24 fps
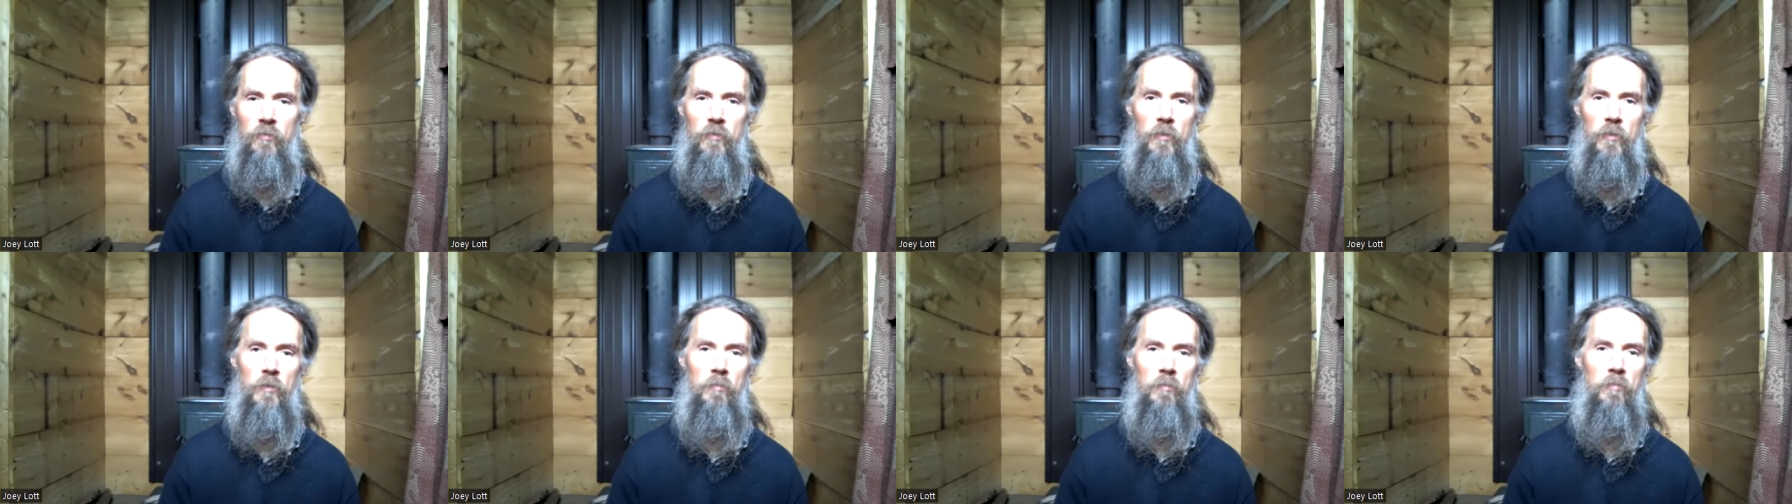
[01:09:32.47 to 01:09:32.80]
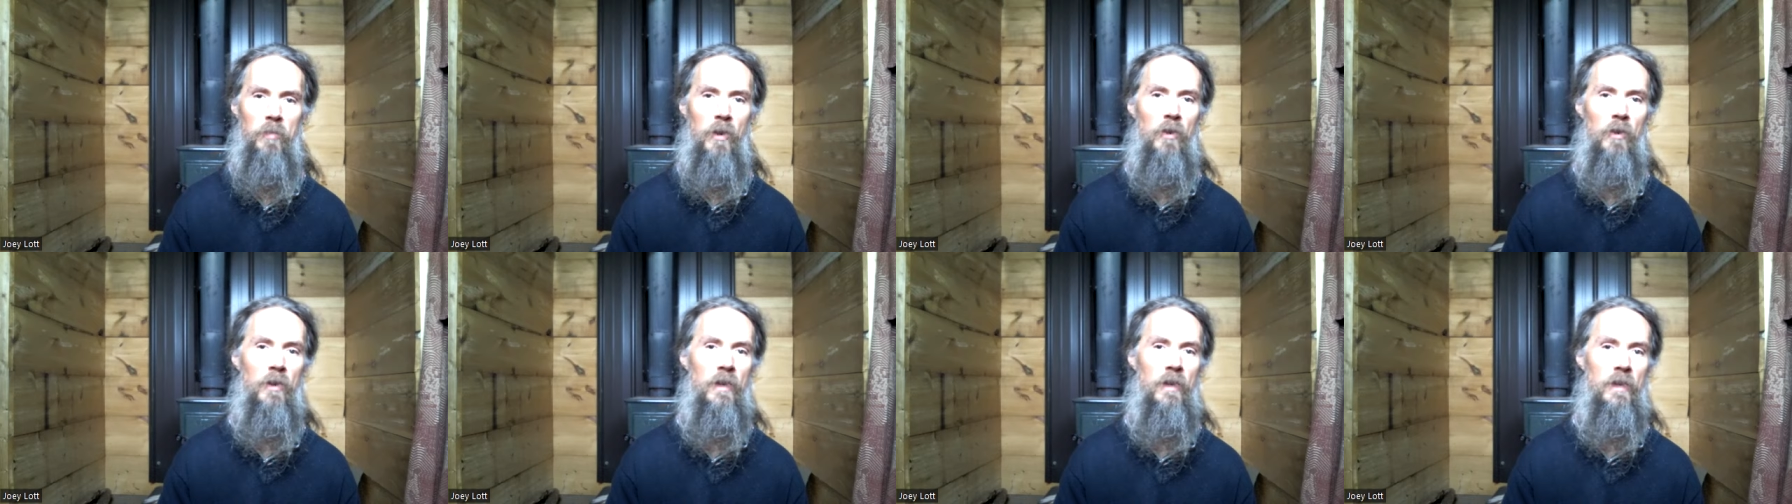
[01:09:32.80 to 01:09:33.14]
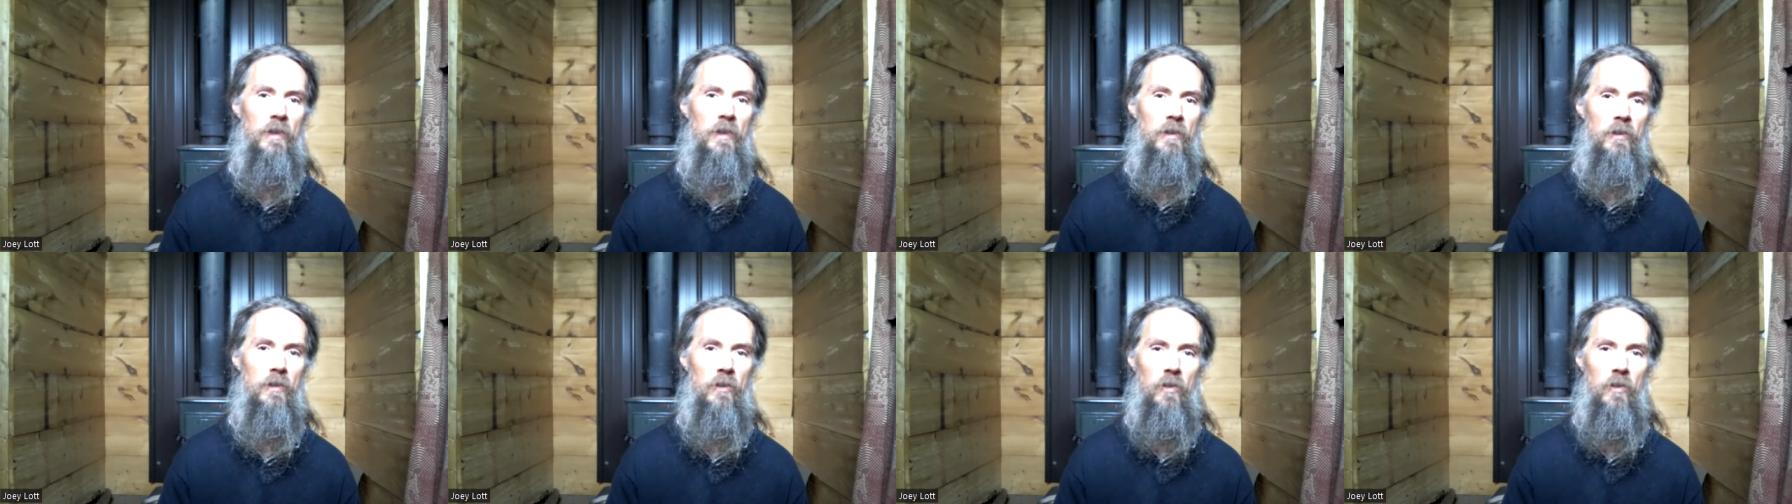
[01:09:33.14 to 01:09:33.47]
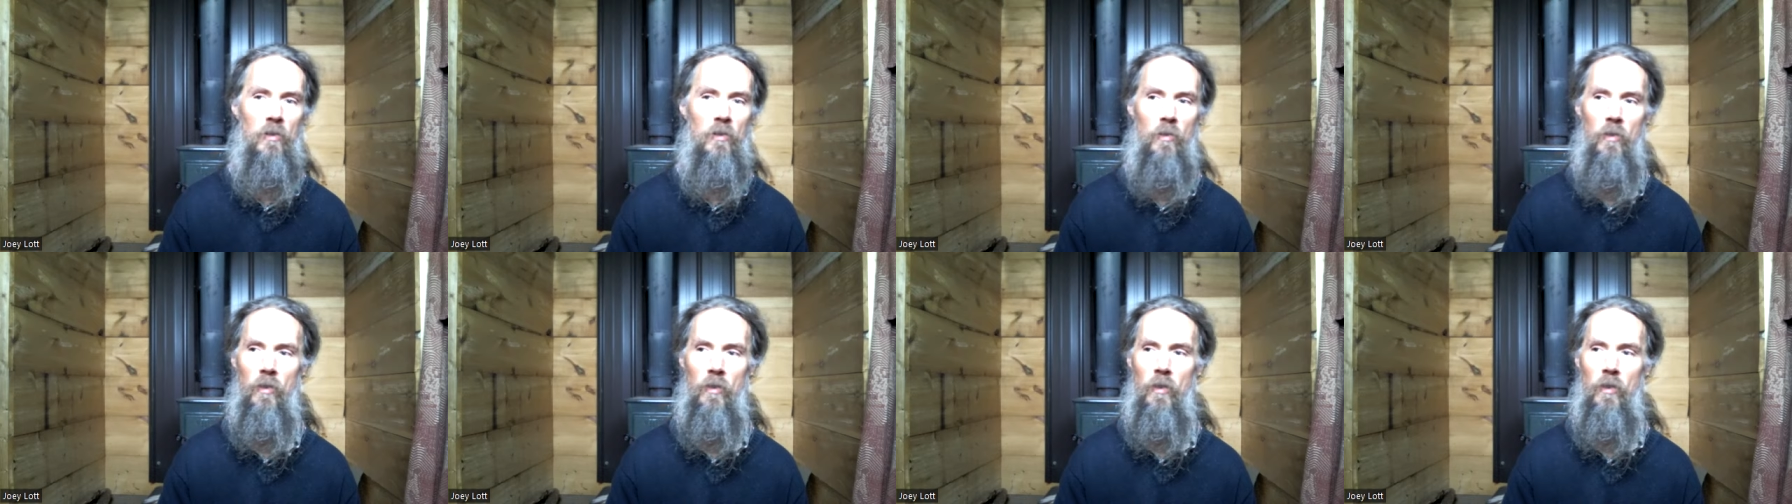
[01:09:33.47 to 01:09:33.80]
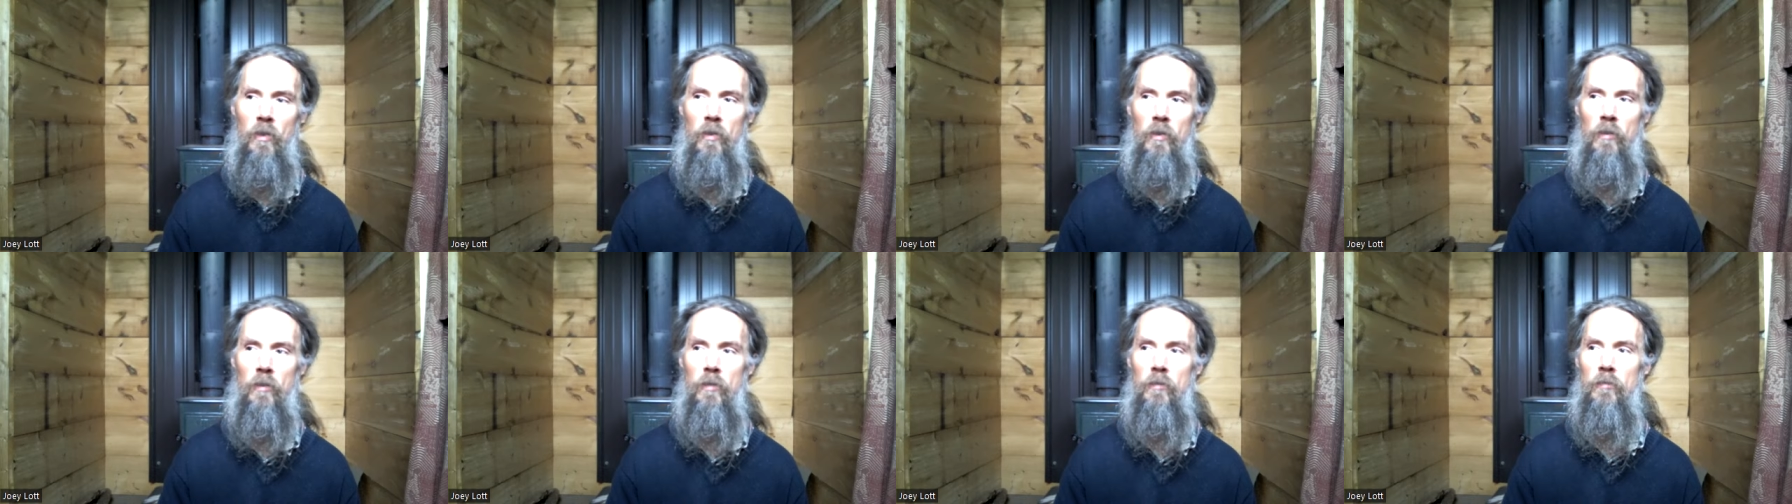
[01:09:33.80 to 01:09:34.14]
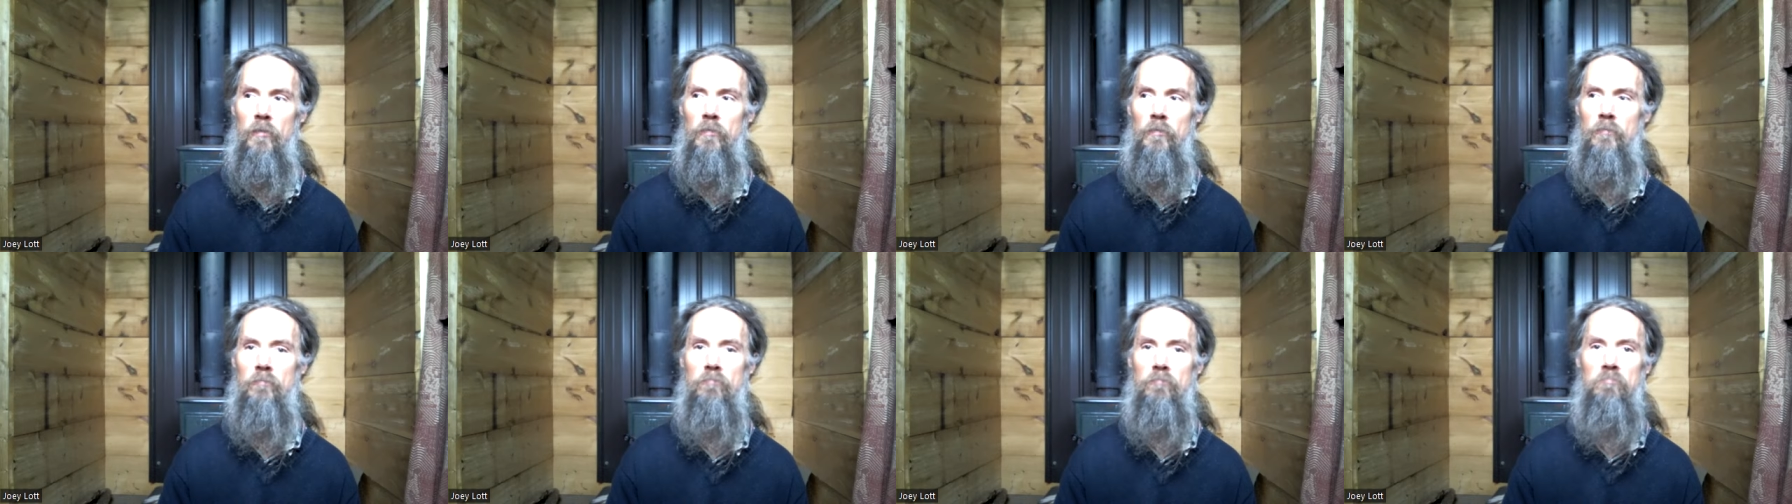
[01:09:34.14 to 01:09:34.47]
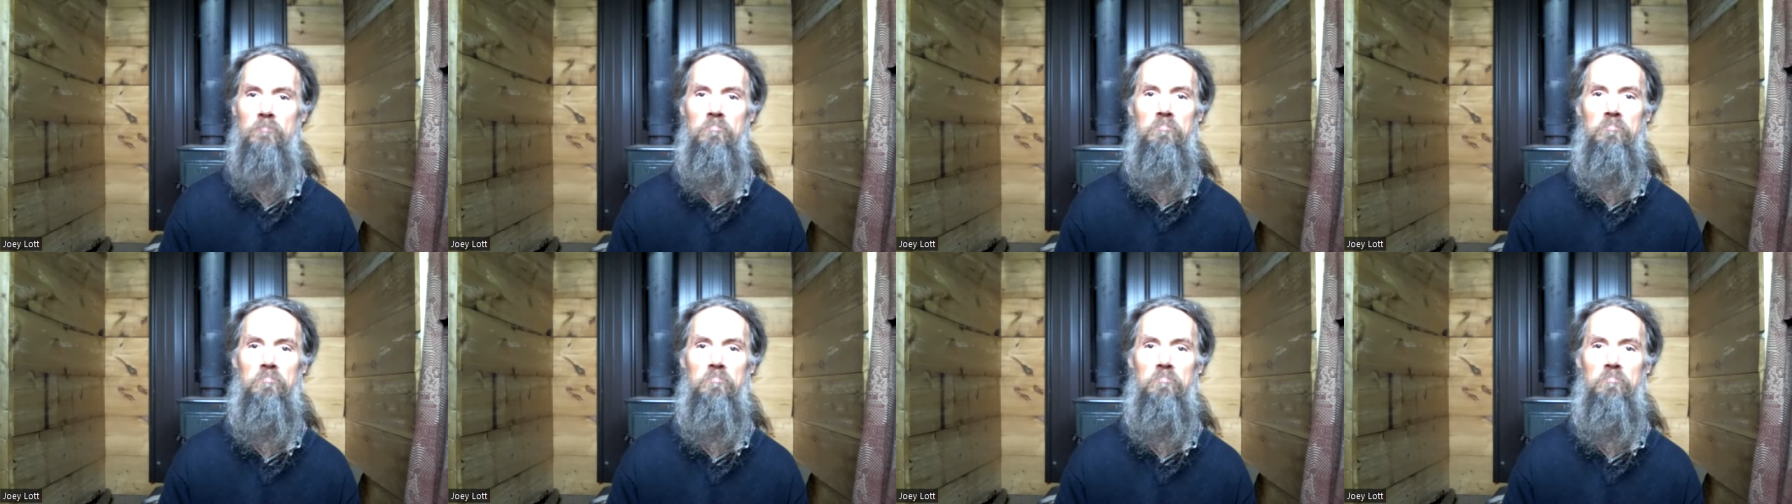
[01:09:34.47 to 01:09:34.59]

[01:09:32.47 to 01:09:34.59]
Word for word: for burning your